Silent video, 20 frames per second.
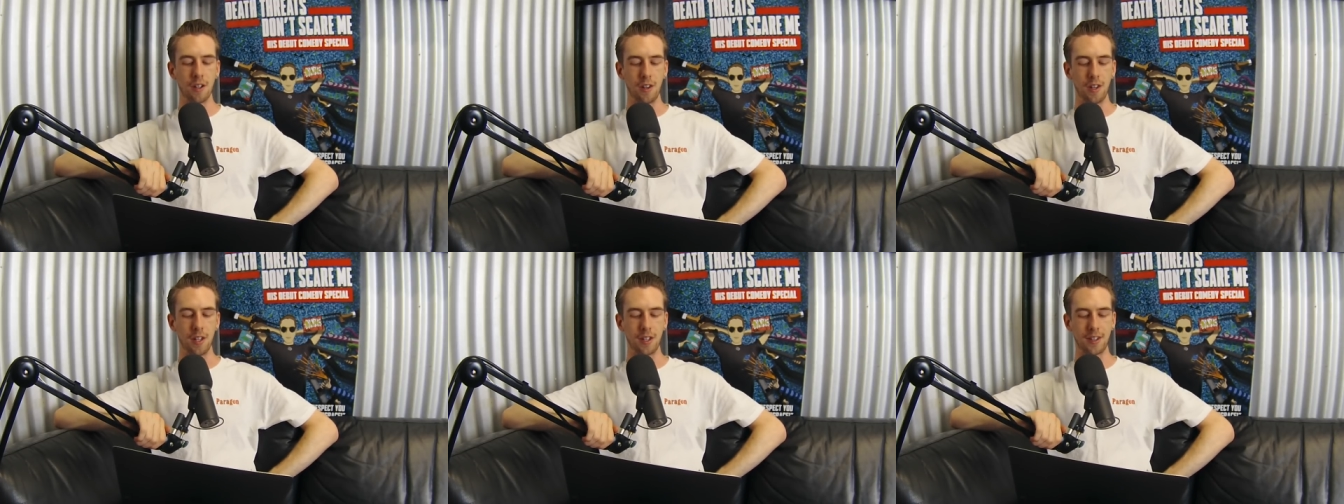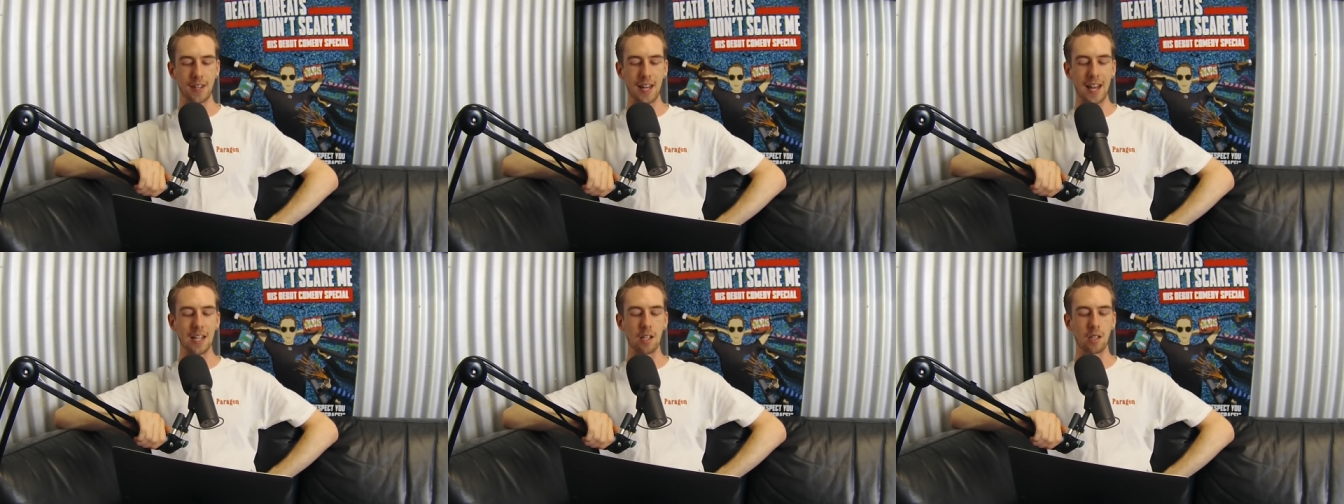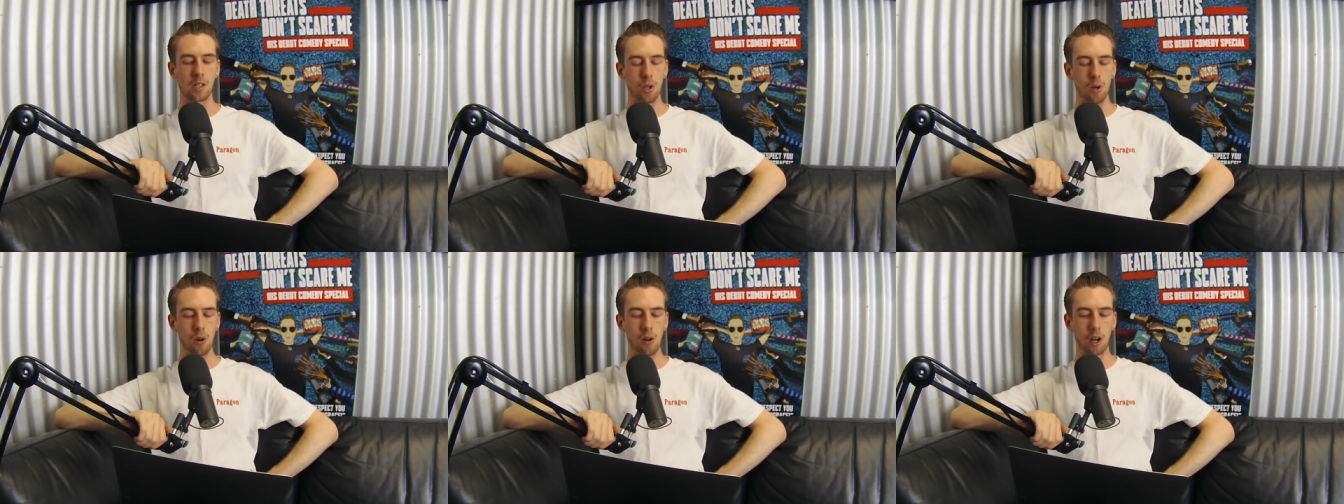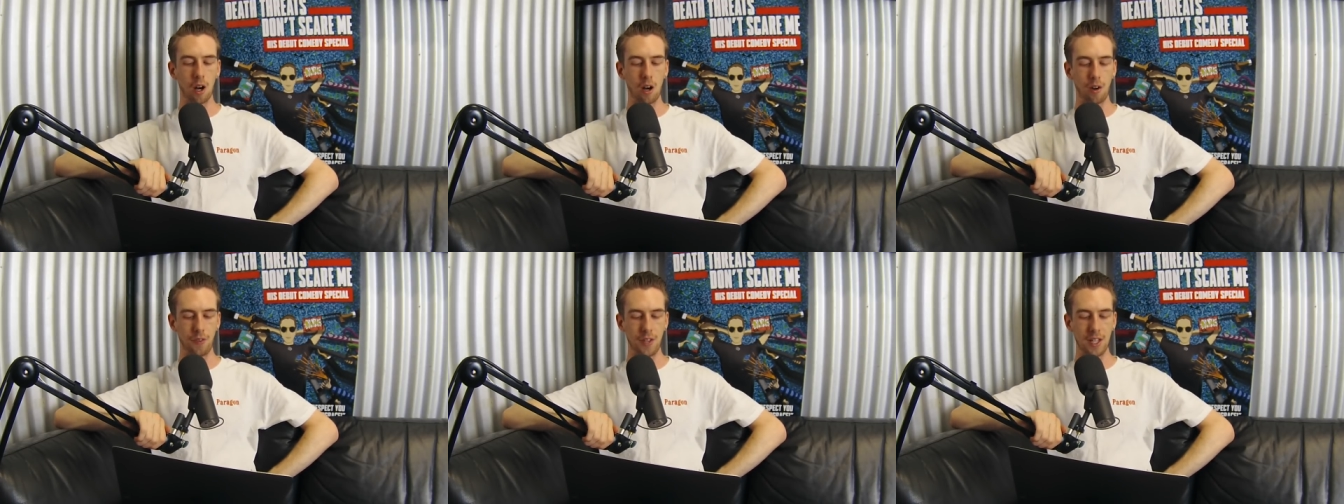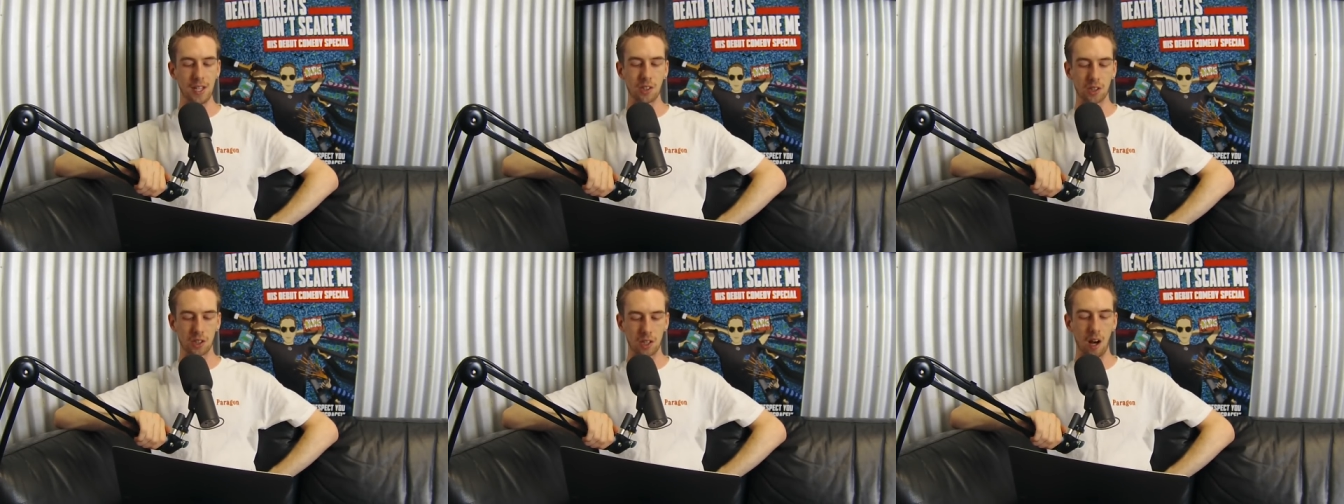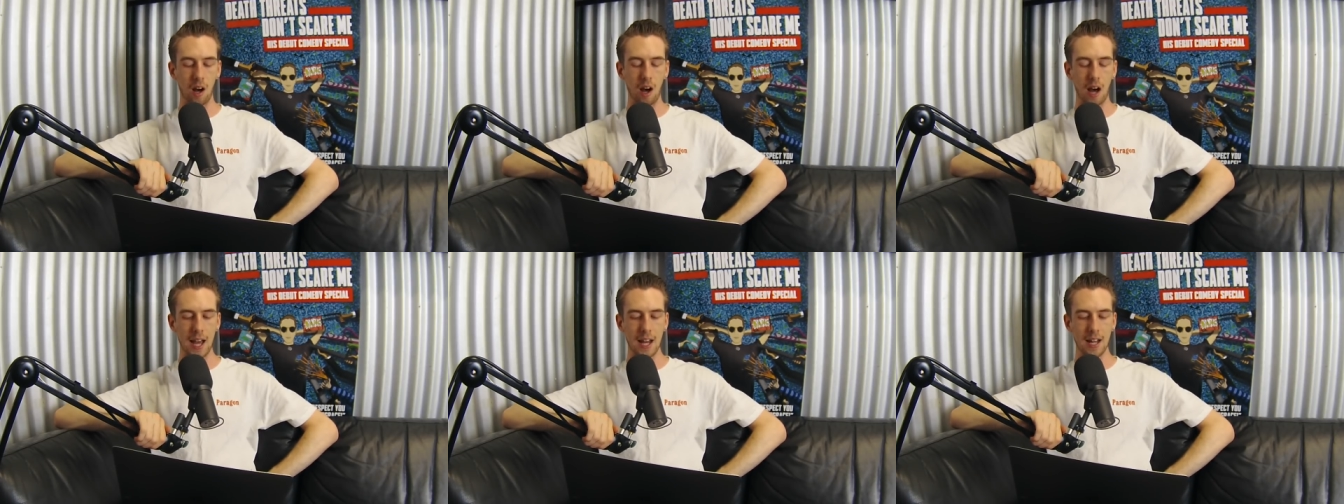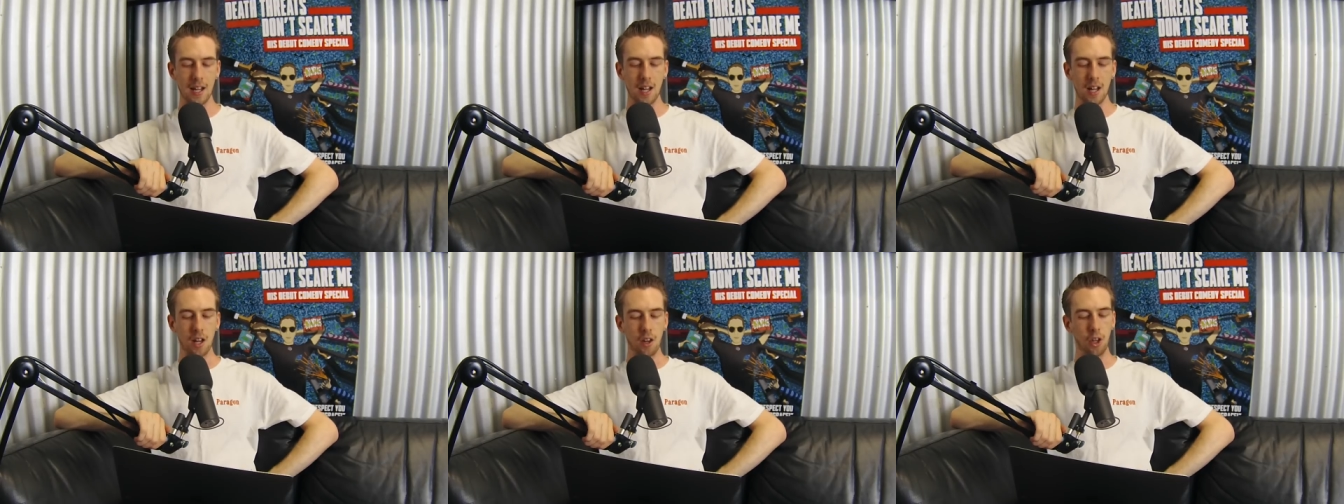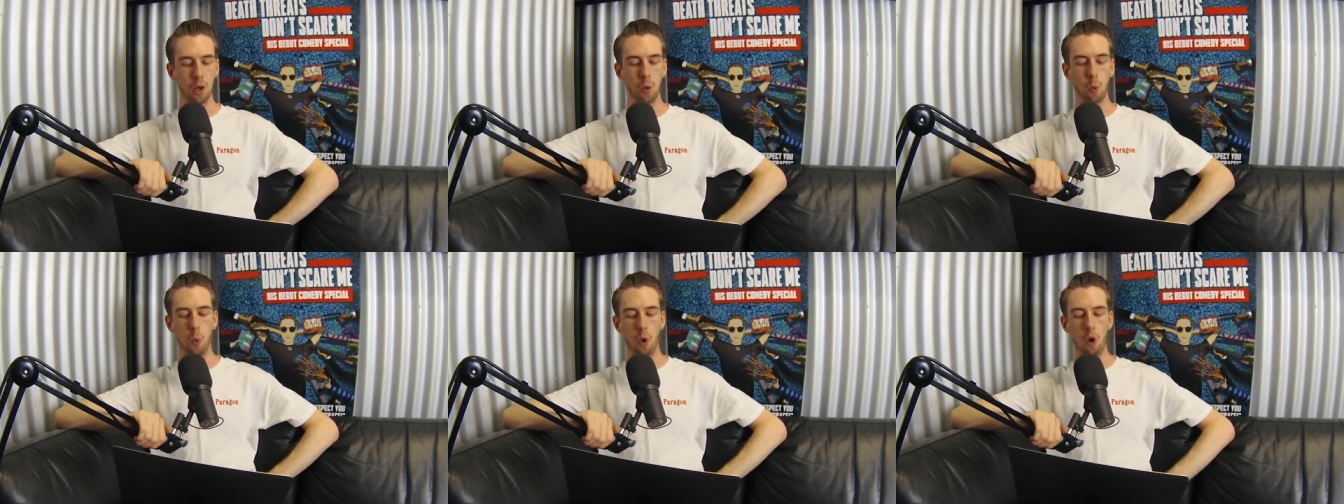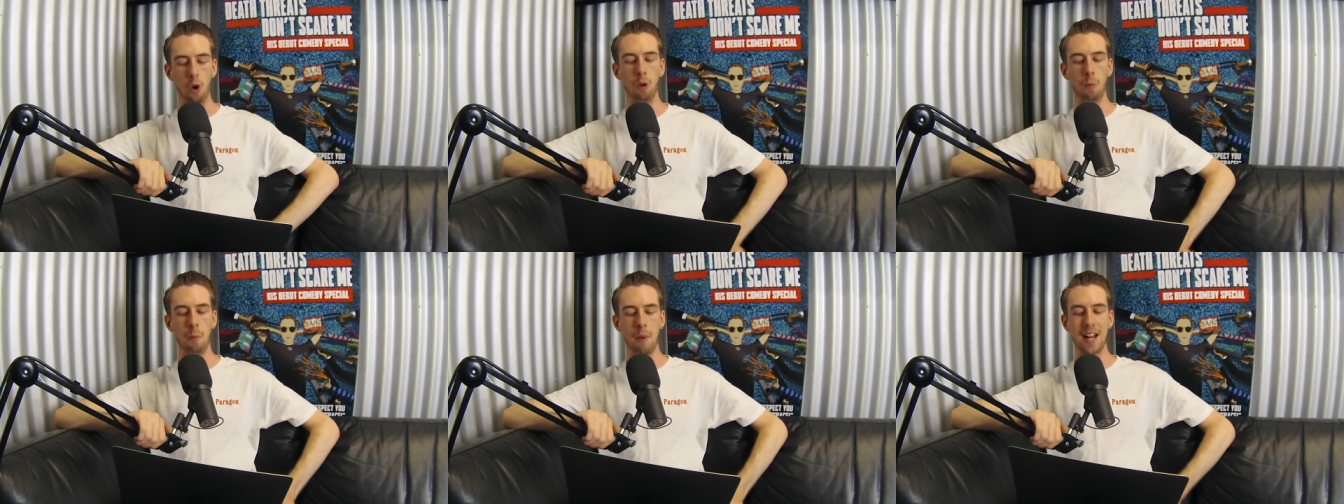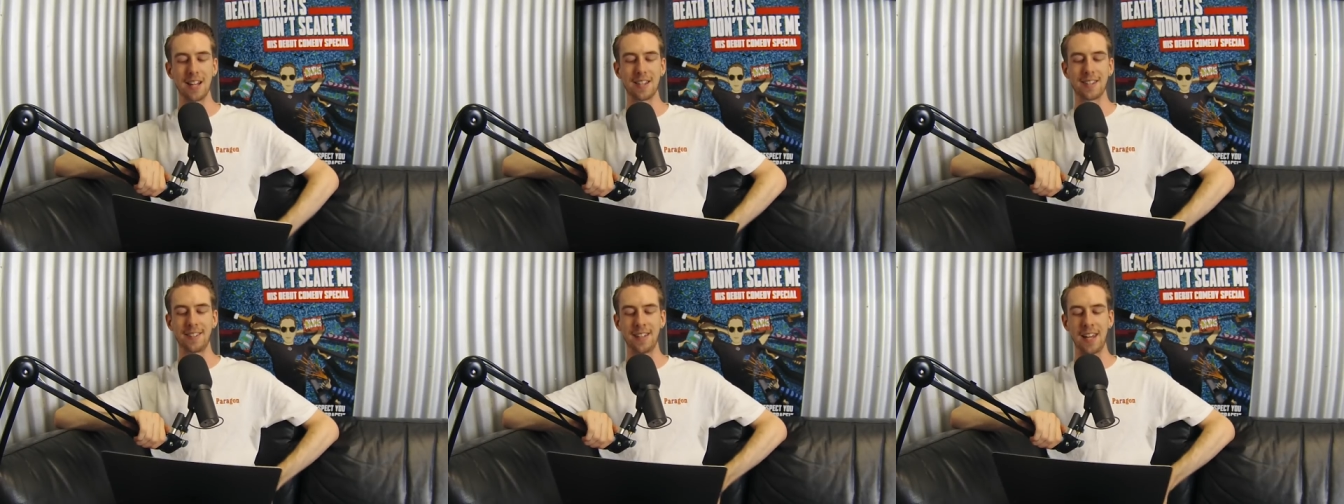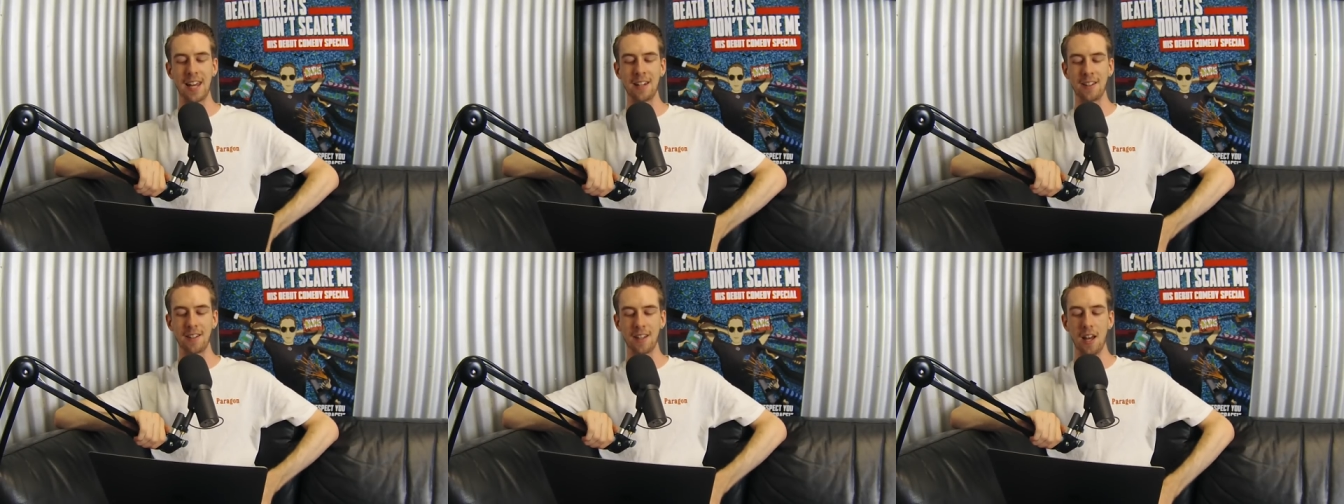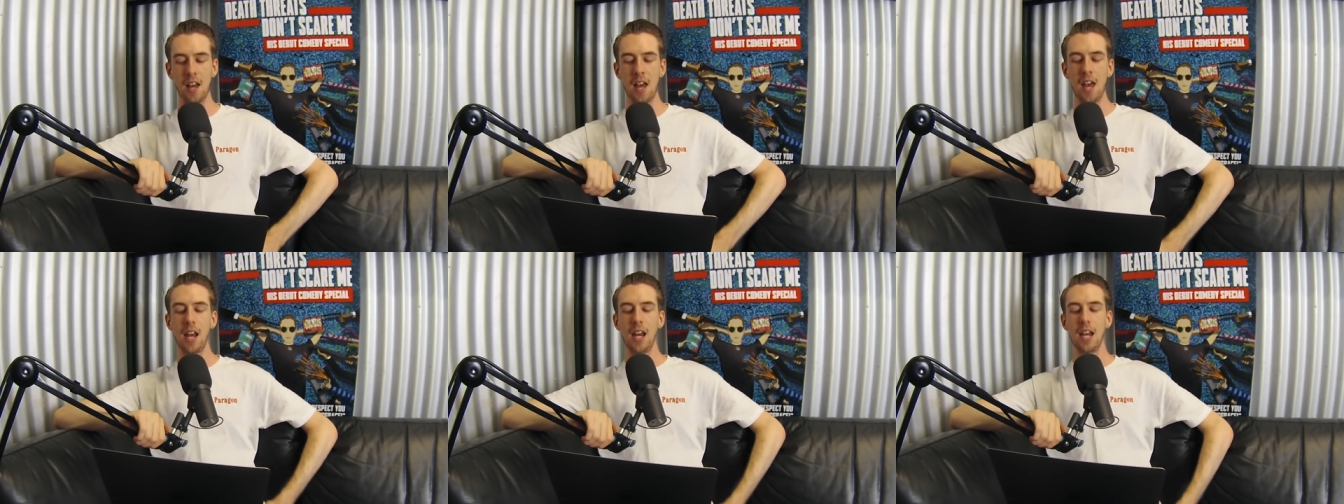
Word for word: that they took of this guy, the Walmart Santa,